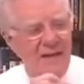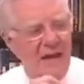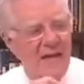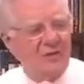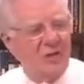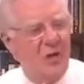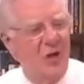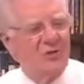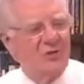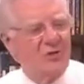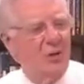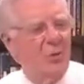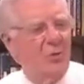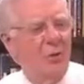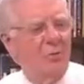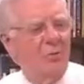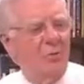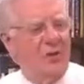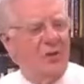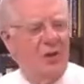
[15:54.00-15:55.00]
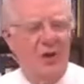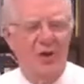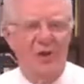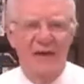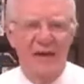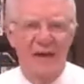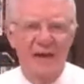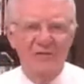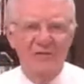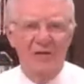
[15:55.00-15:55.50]
That's also what we
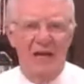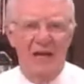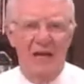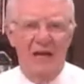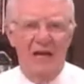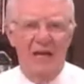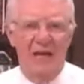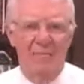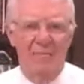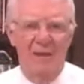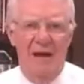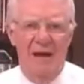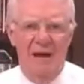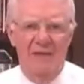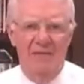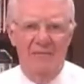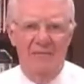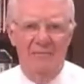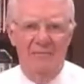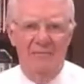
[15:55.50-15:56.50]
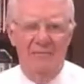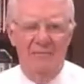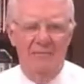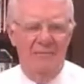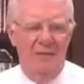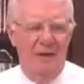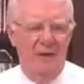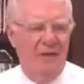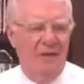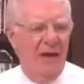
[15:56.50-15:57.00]
call the educated mind,
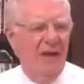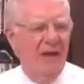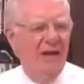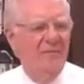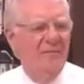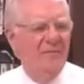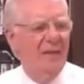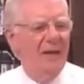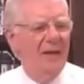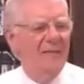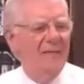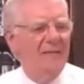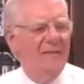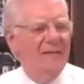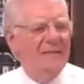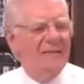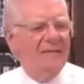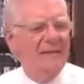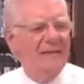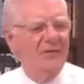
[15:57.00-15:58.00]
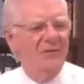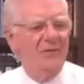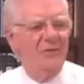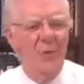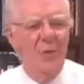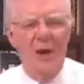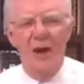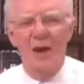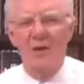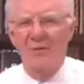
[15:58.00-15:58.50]
okay? This
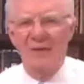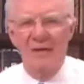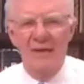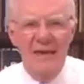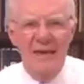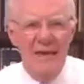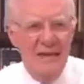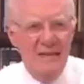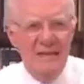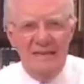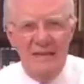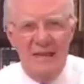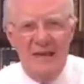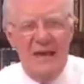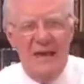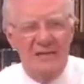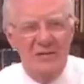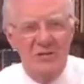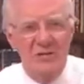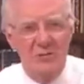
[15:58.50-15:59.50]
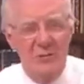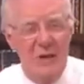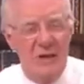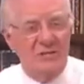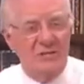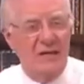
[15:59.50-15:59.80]
is where the intellect is